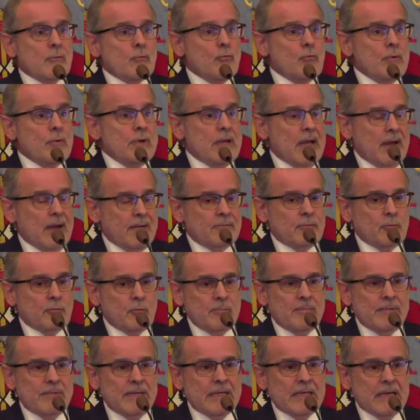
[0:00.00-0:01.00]
We have
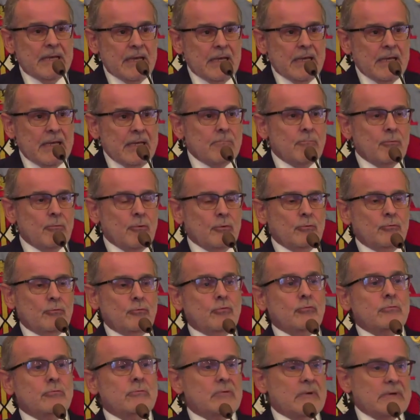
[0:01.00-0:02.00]
to be able
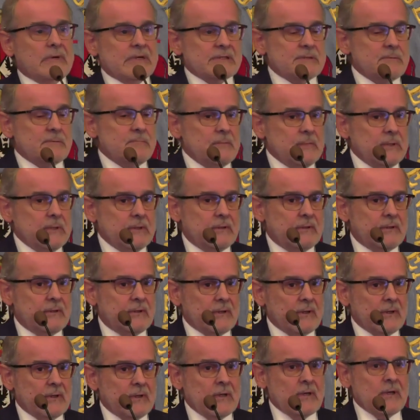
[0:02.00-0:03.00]
to
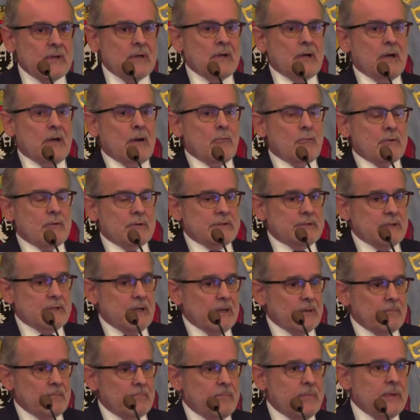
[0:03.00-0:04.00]
transmit our
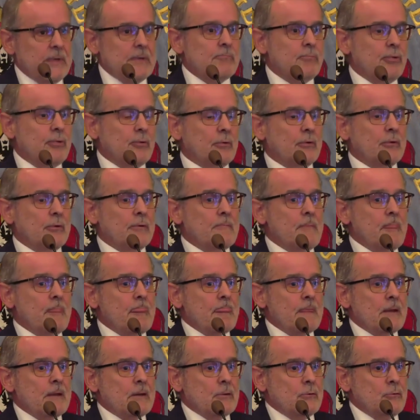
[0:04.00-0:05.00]
young people
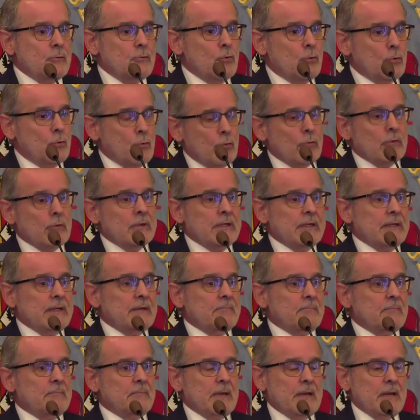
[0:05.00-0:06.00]
not
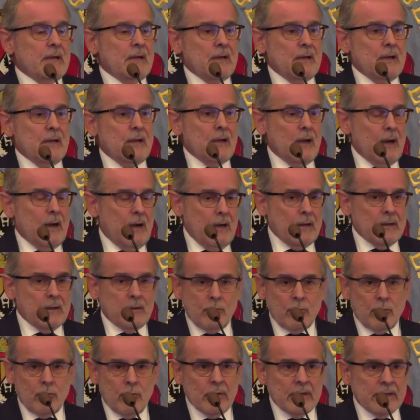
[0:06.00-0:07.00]
only a
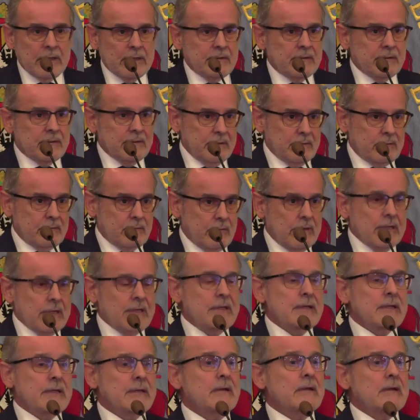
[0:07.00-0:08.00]
high quality
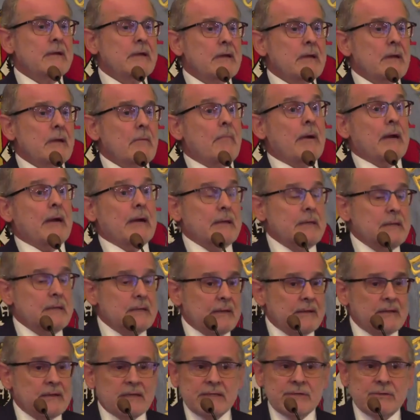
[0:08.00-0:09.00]
training, but
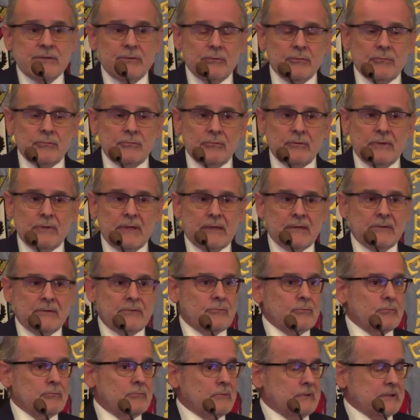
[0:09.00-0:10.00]
in addition to
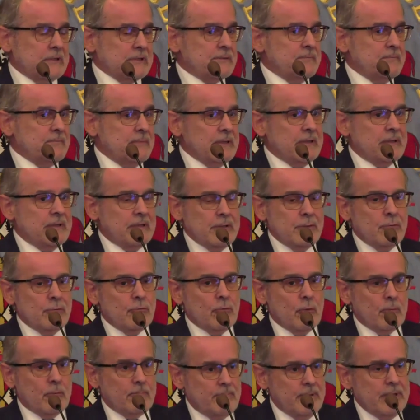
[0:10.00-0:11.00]
that, to transmit
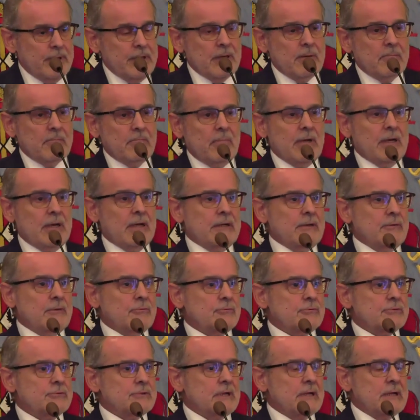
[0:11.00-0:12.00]
European
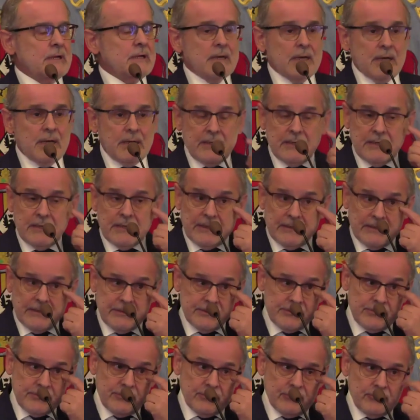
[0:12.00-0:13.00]
values, and in
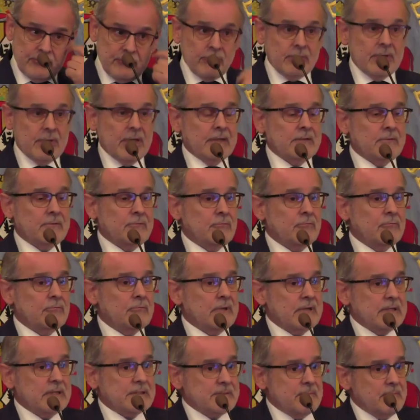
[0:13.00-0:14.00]
addition to that, to
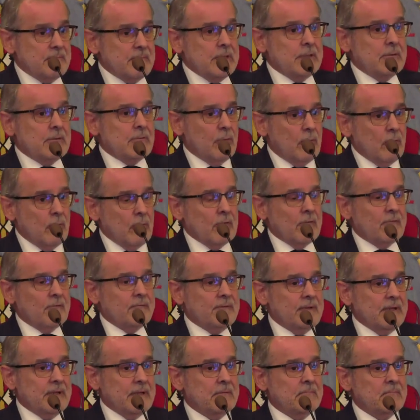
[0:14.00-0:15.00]
transmit all
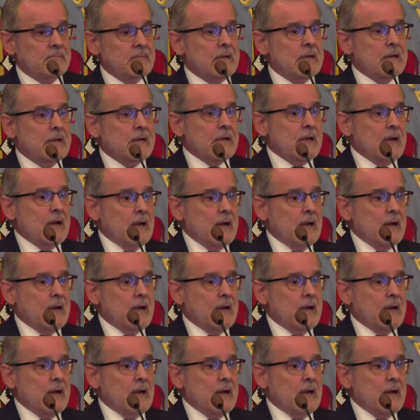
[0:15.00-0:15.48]
of them